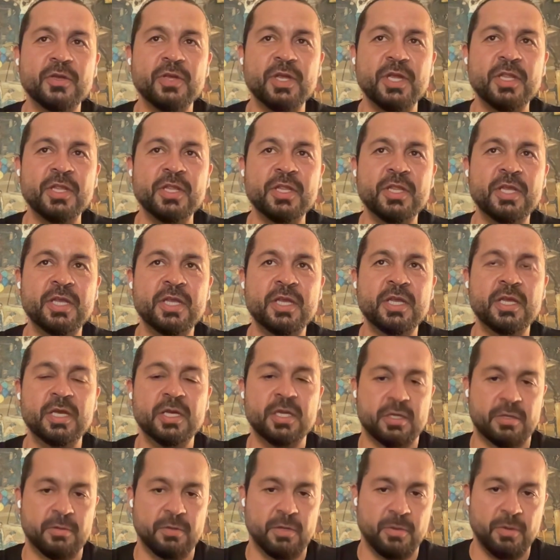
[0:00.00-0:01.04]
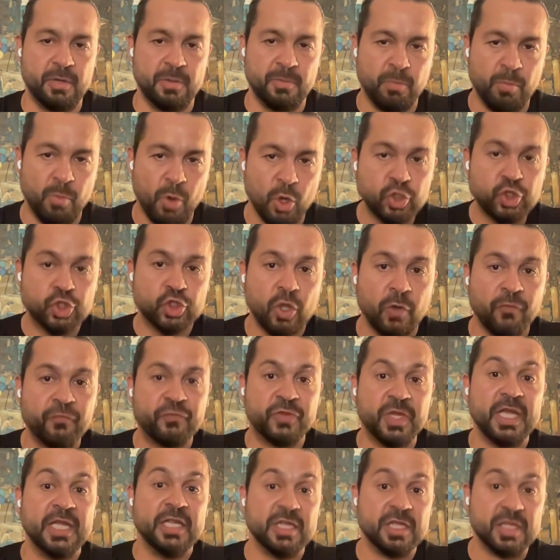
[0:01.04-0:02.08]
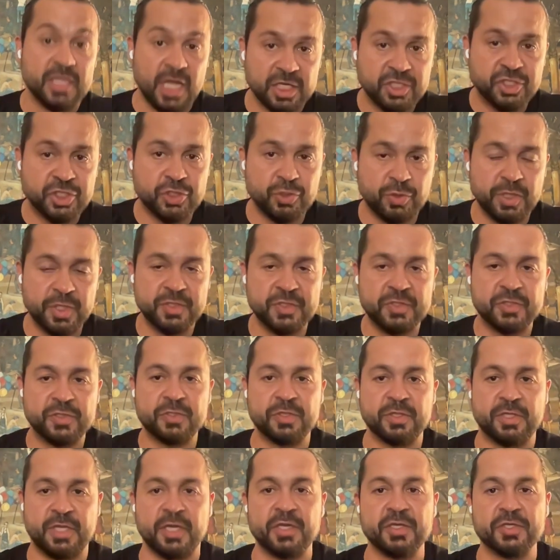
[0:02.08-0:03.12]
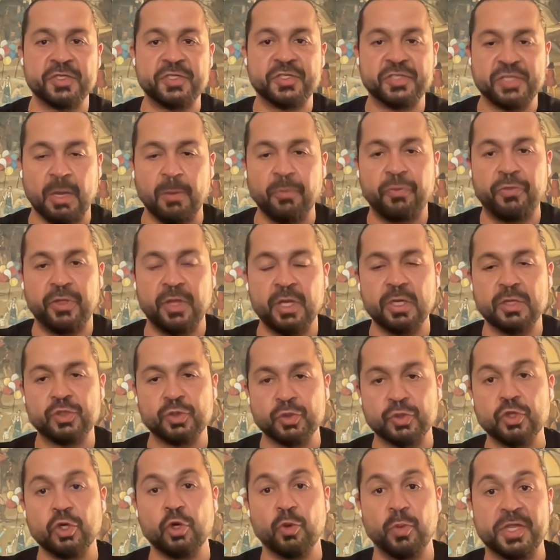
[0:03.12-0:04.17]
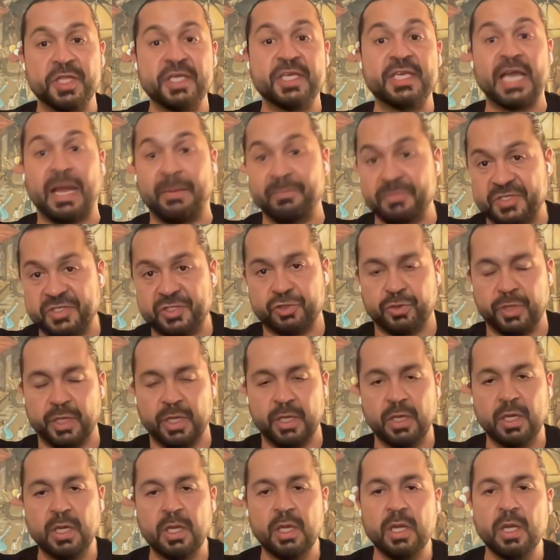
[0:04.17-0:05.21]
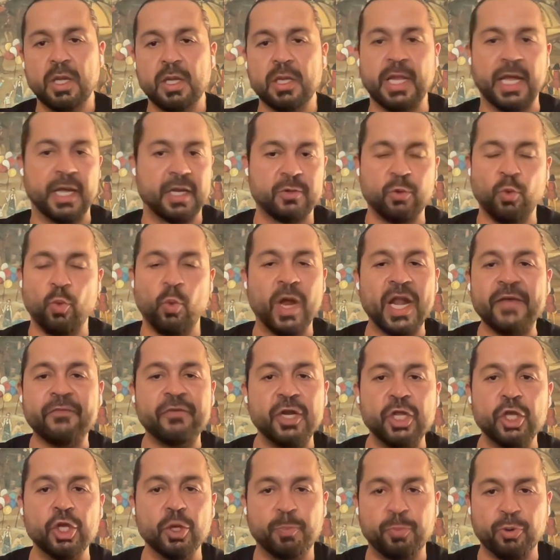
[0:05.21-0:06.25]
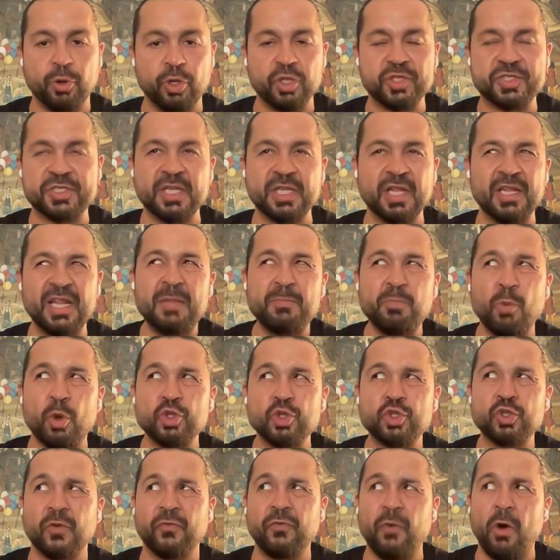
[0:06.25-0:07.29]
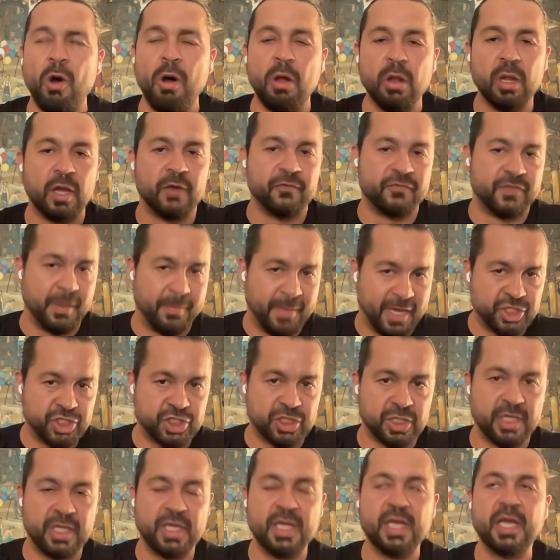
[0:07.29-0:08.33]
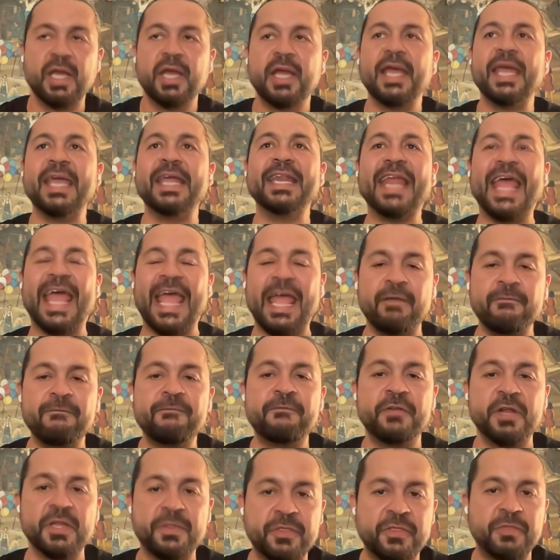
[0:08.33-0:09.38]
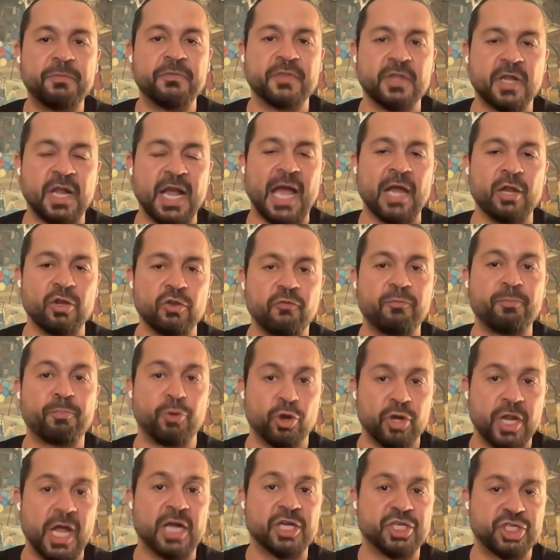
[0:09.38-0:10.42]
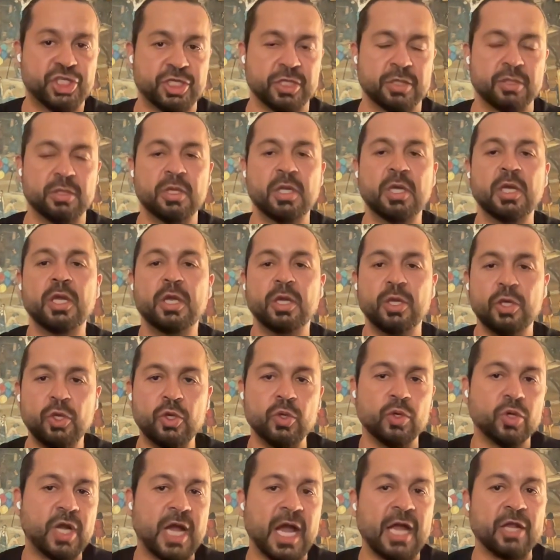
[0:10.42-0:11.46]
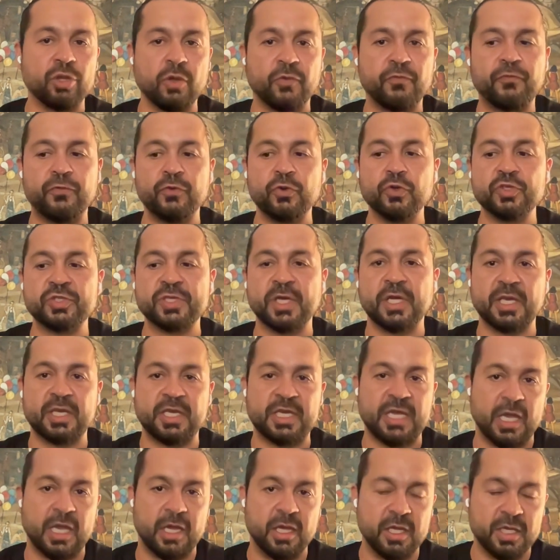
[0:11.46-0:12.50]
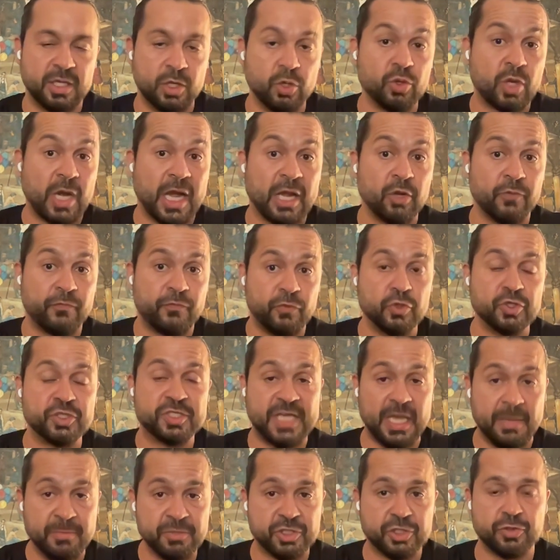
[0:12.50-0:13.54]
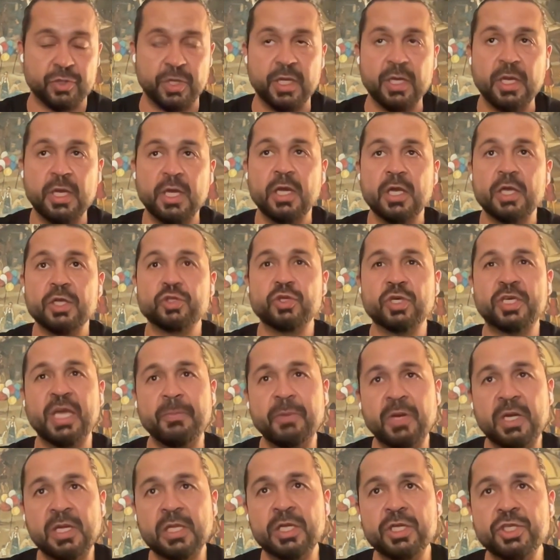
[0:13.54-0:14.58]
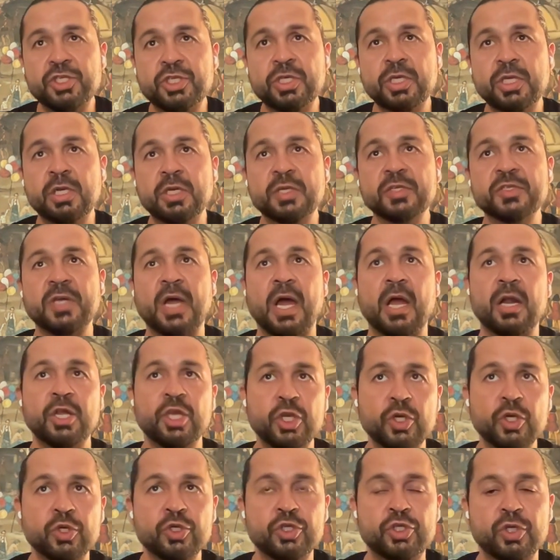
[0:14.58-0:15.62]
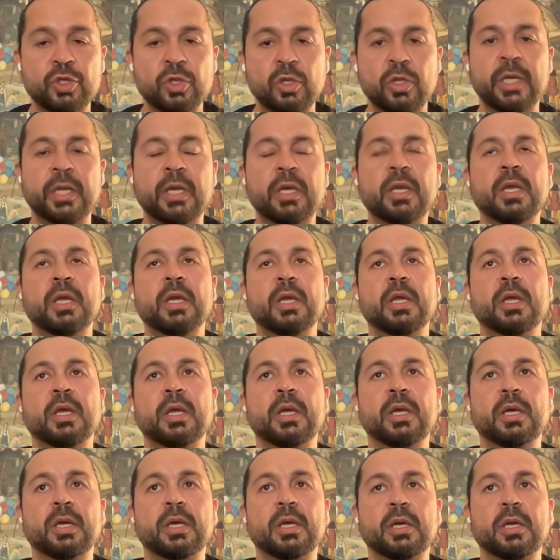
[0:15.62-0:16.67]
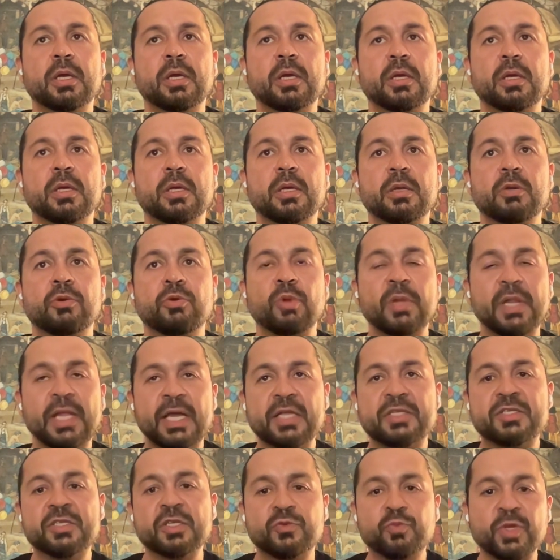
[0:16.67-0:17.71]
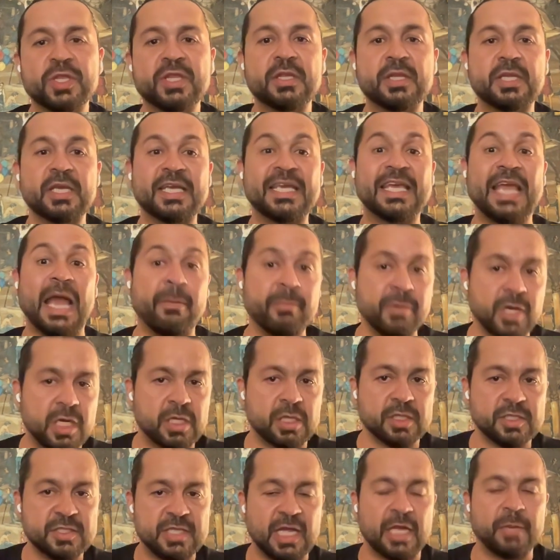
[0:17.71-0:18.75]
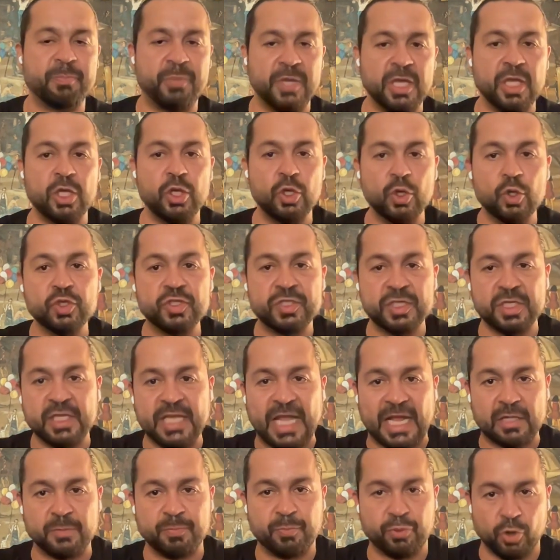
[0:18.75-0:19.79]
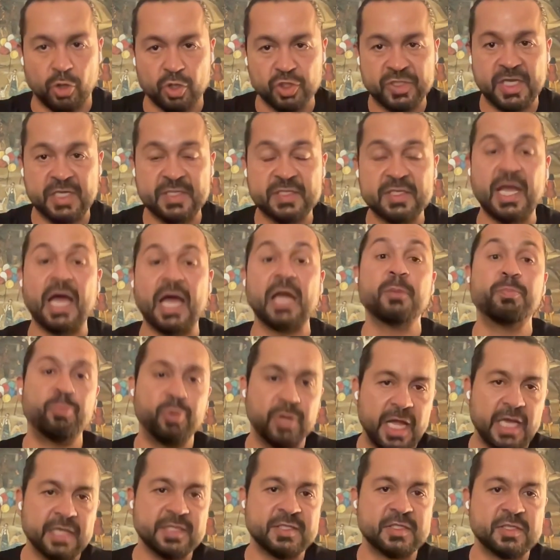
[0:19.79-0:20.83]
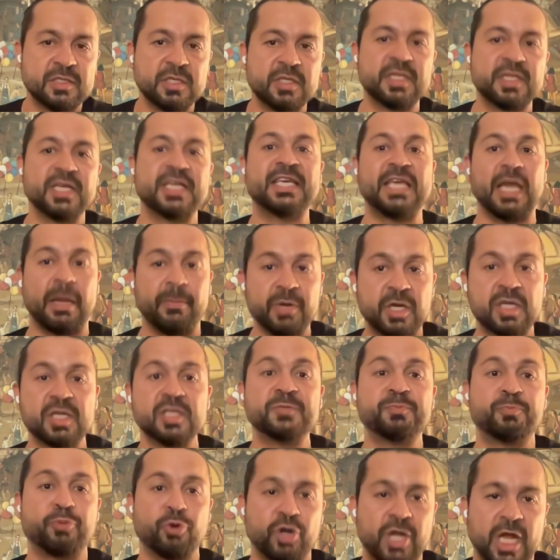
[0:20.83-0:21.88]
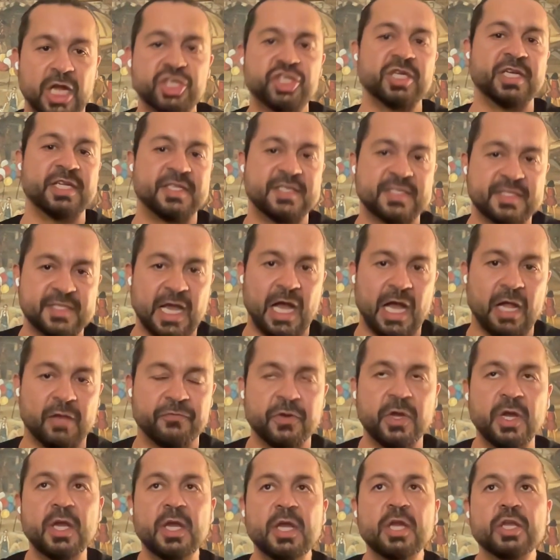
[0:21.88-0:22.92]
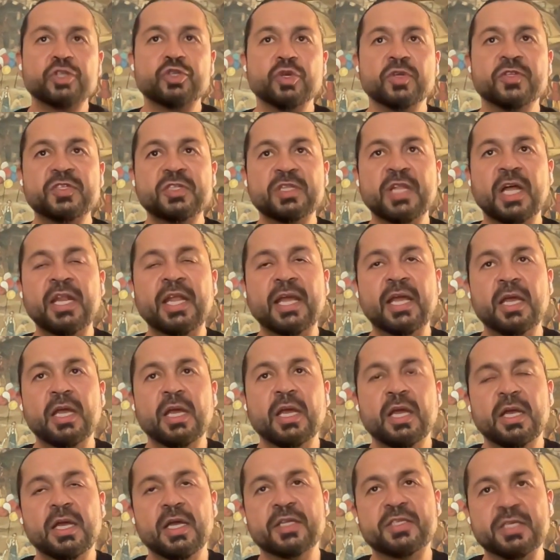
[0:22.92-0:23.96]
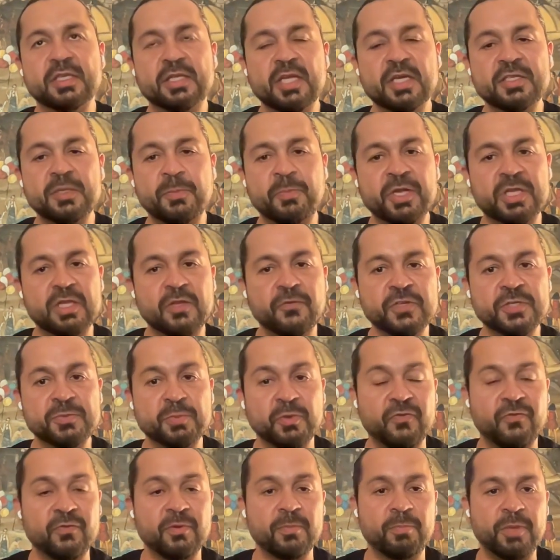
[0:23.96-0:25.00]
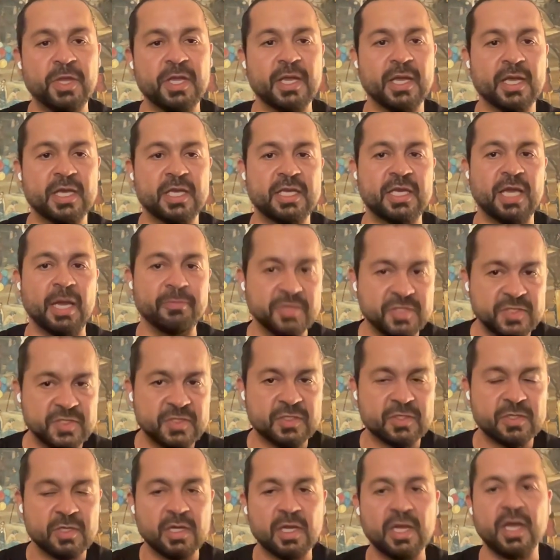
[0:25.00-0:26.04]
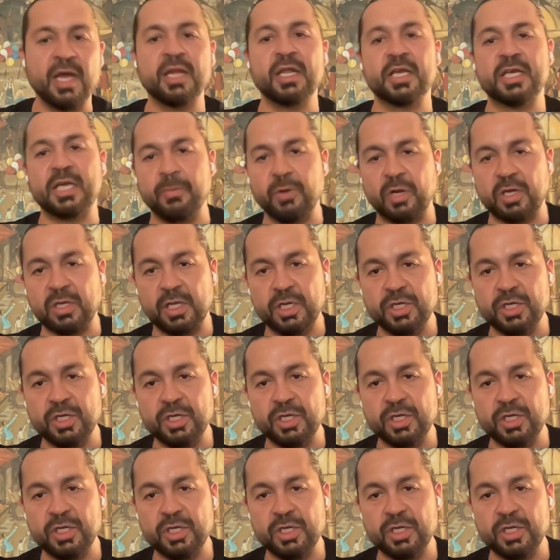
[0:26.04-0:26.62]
in the most of the industries, there is something to do with chemistry. Like whatever you produce, not most of all of them actually. In every kind of production, you kind of use chemistry. So chemical engineers are usually related with the chemicals that being used in that process, and plus the chemicals production itself. So it's not a it's a, there's a big difference between being a chemist and a chemical